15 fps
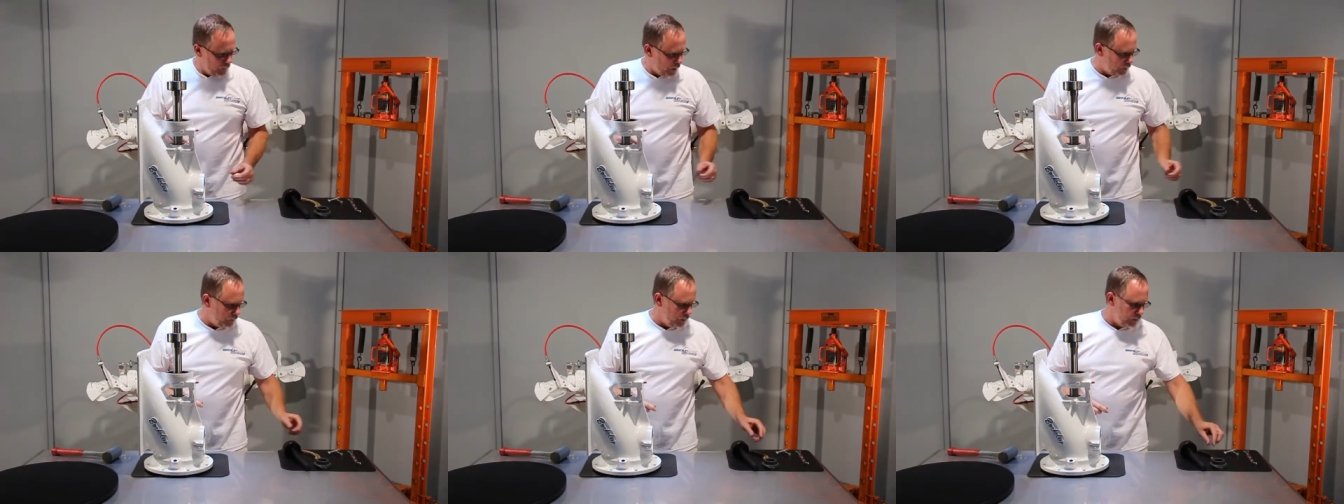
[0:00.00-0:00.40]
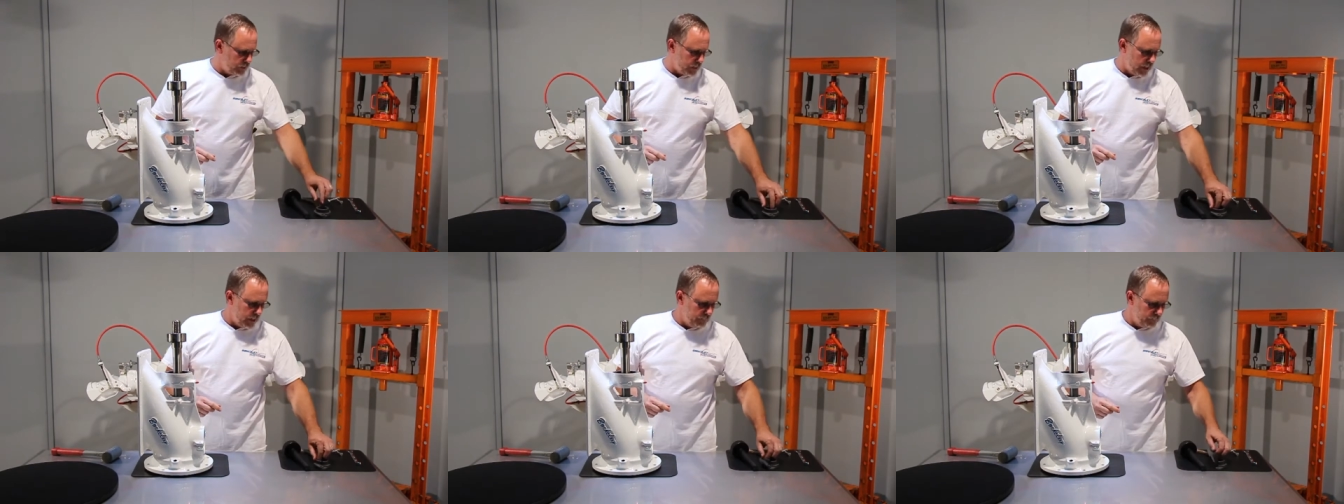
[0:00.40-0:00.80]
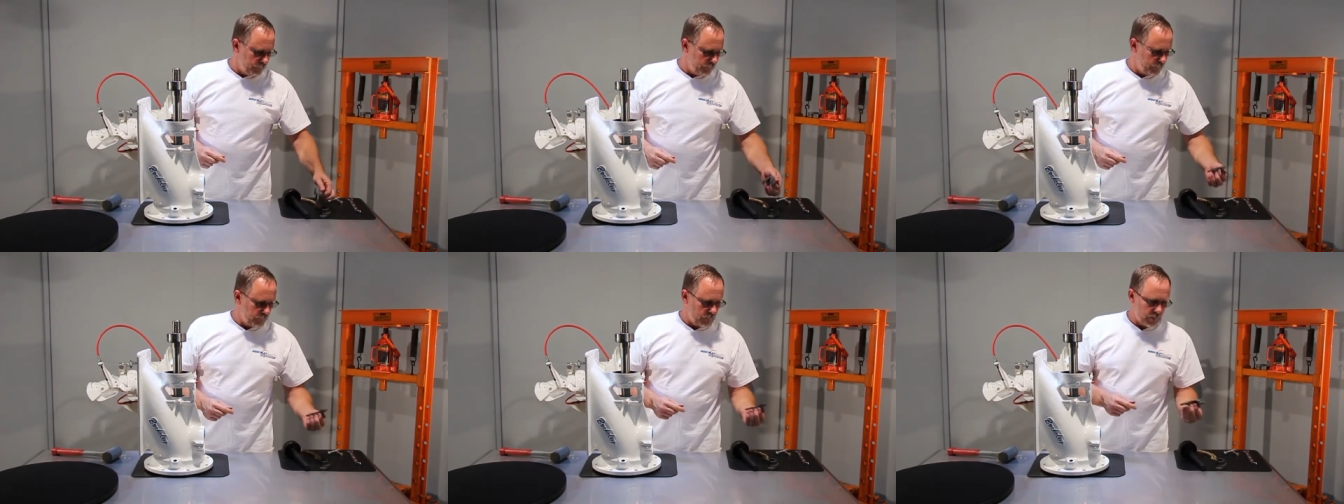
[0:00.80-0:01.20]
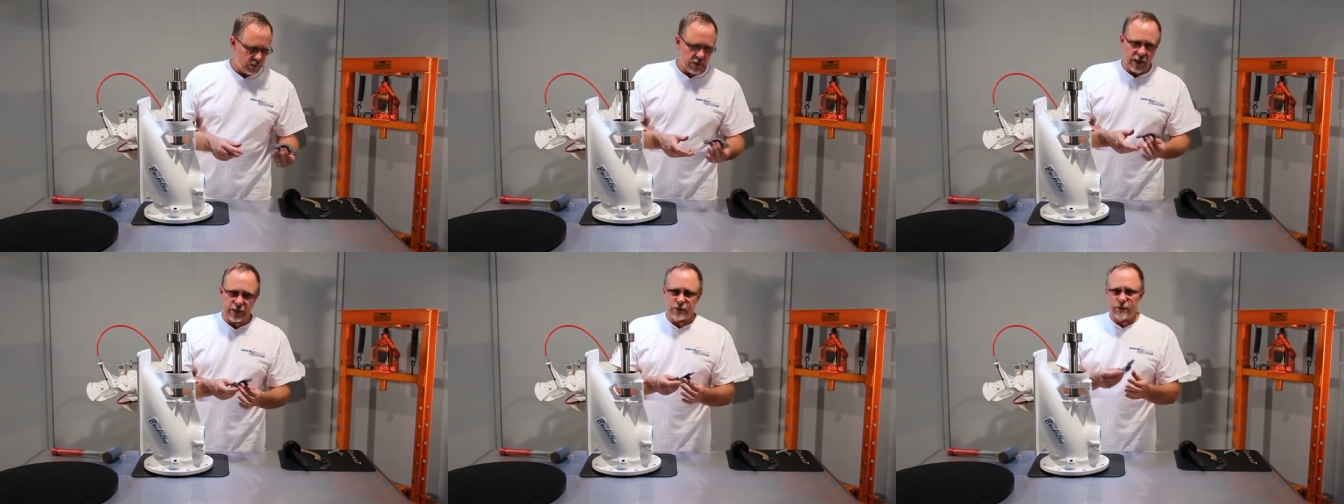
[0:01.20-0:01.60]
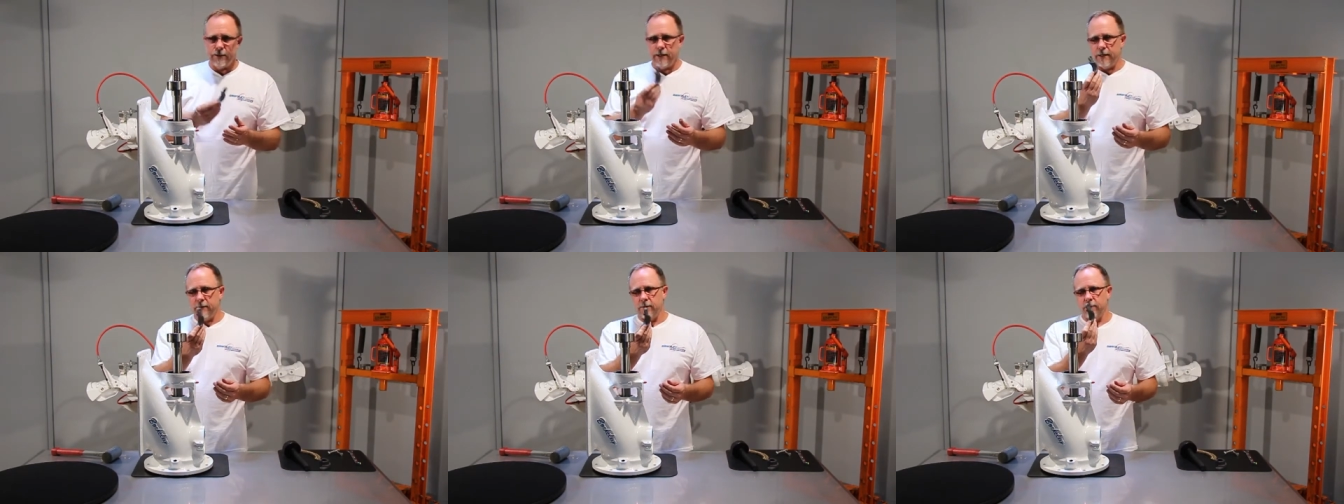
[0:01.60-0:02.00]
Now at this time, it's nice to
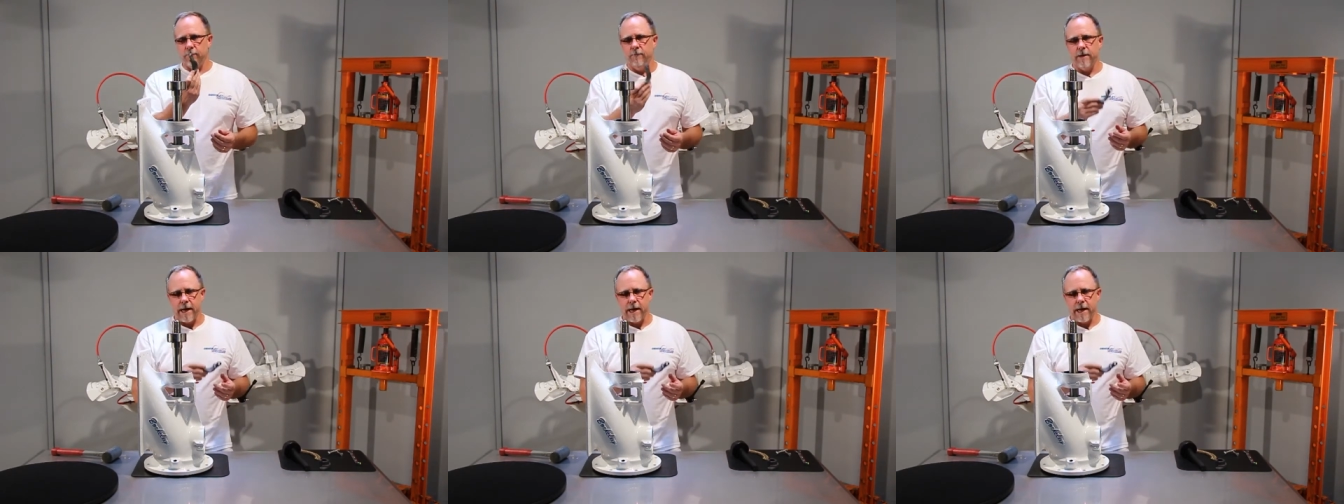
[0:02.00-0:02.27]
take the